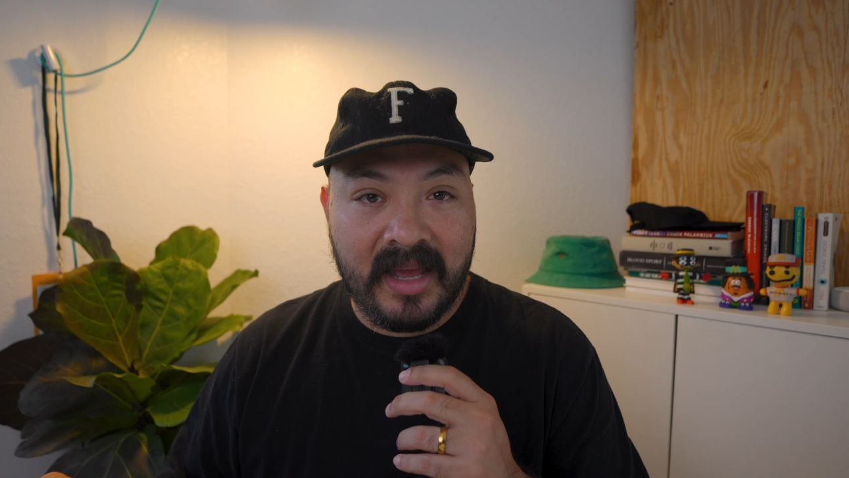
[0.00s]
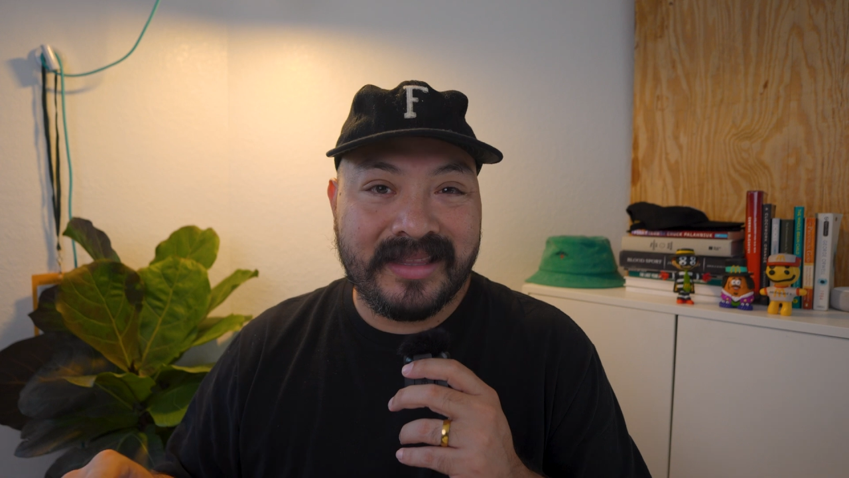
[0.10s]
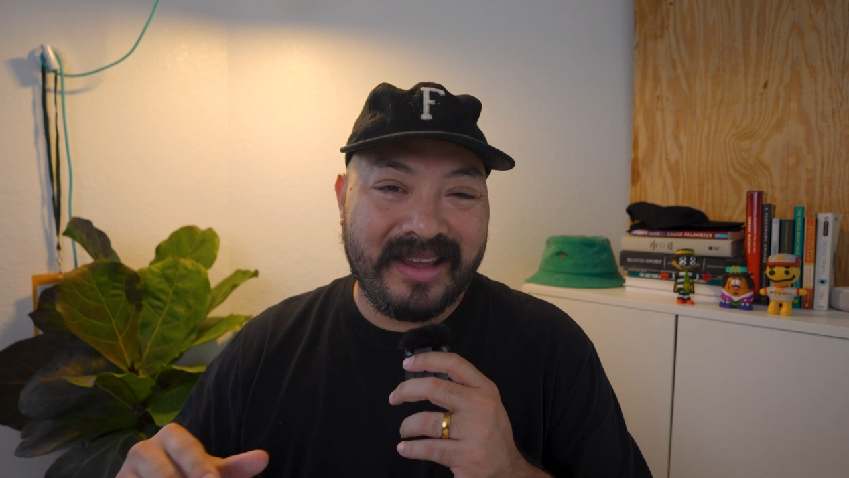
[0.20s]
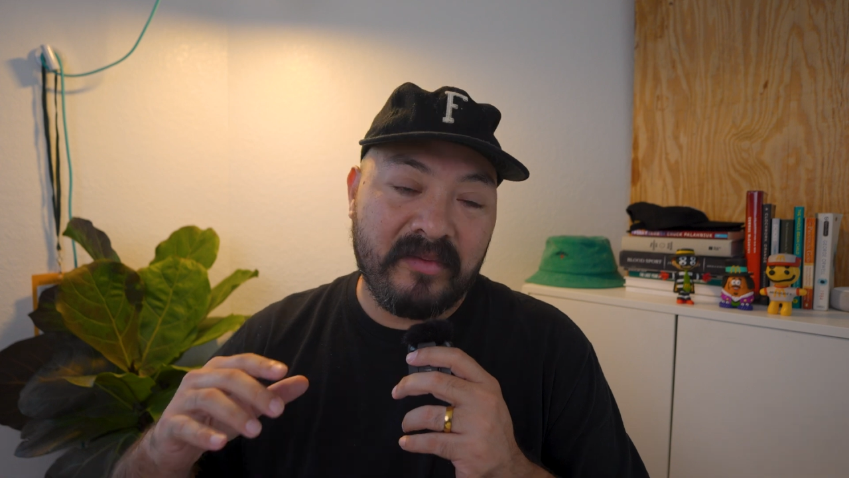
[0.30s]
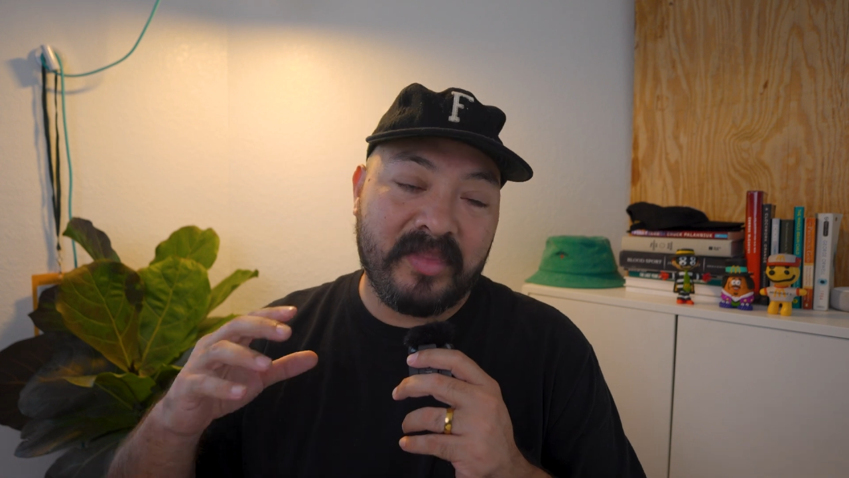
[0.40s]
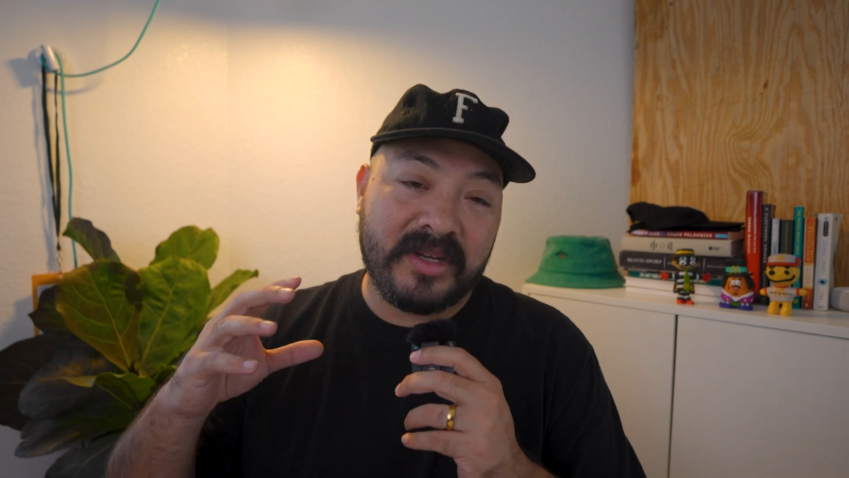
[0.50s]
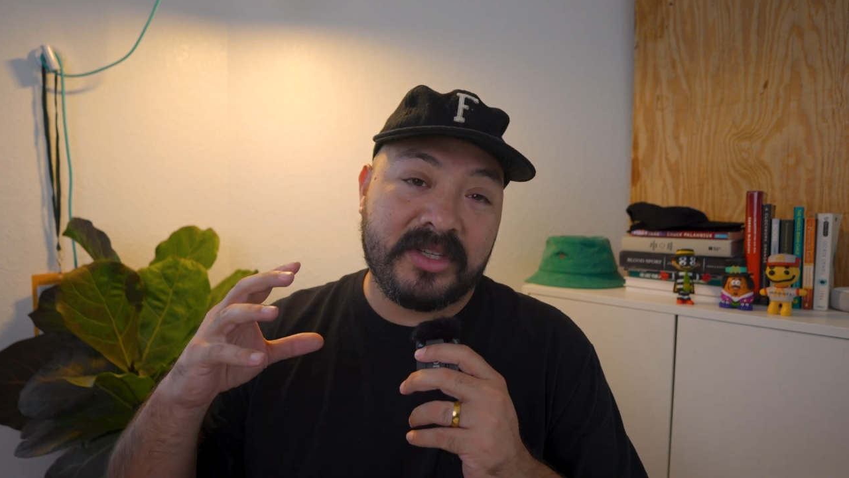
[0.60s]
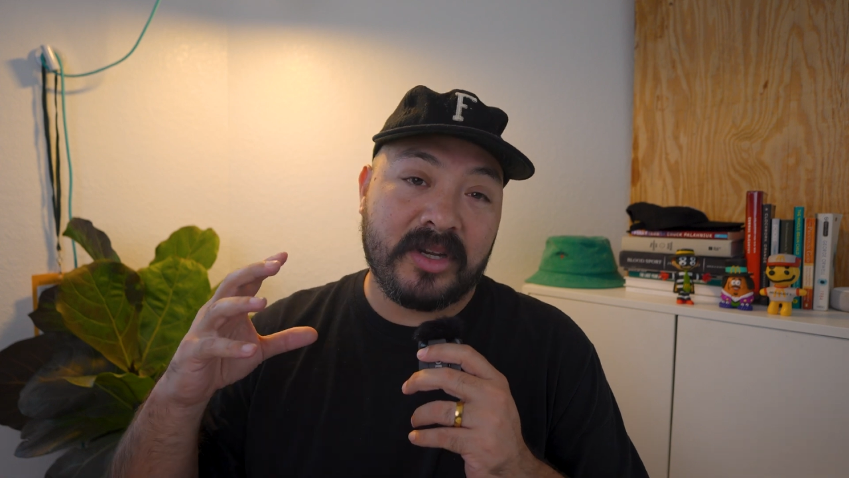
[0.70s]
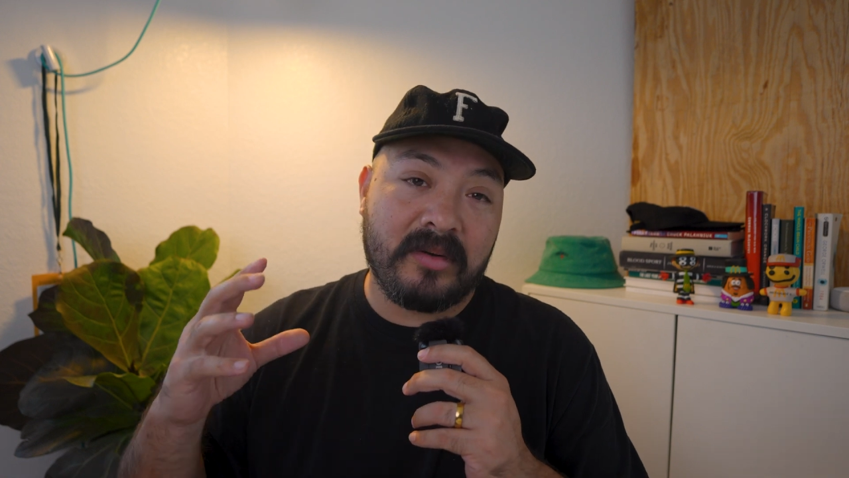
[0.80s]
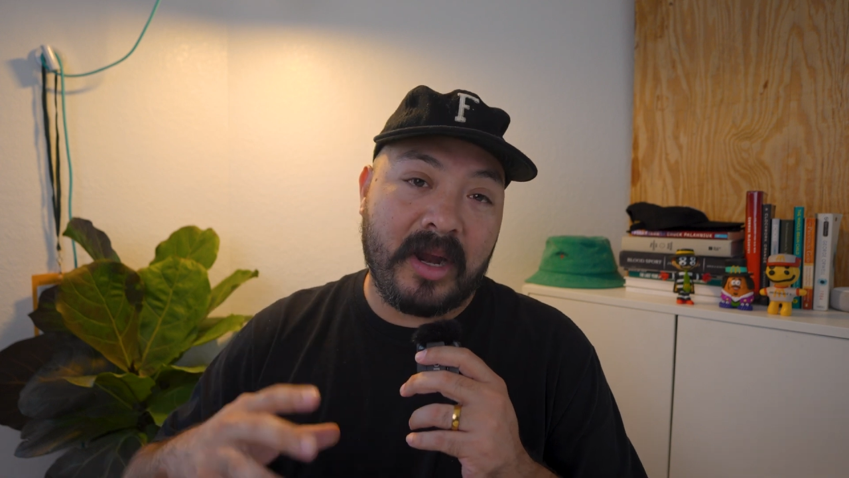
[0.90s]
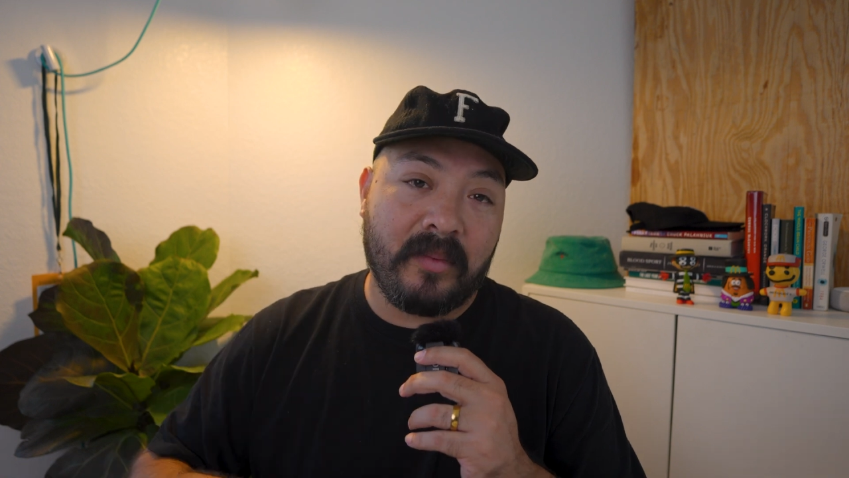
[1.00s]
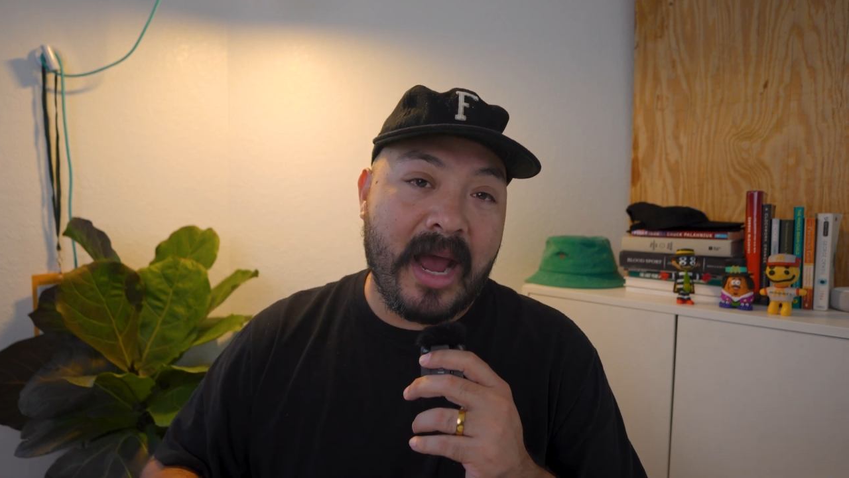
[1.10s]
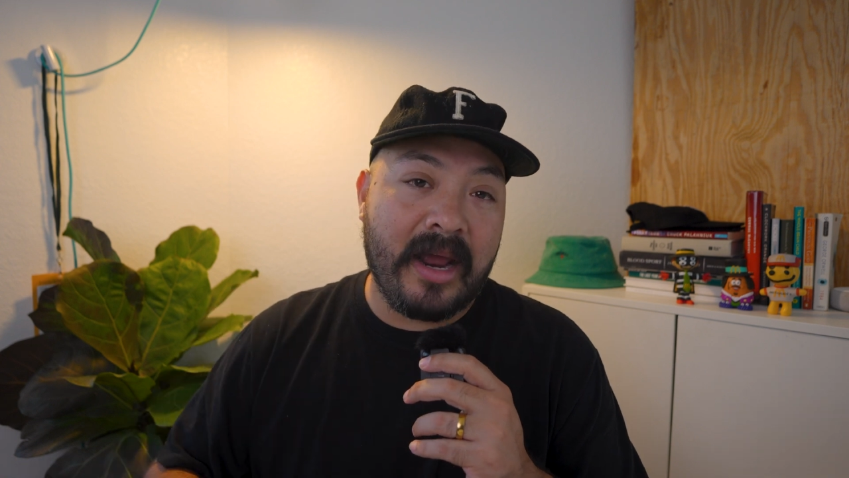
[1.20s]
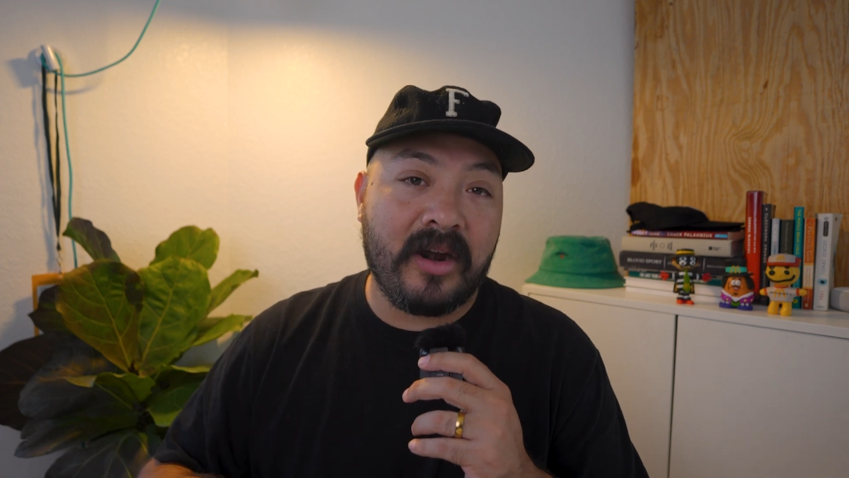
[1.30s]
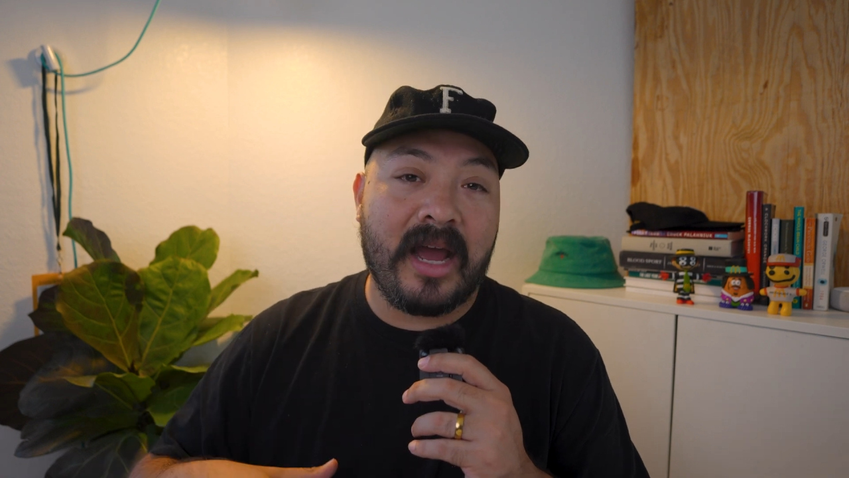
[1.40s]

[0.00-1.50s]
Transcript: David Brooks is a great writer.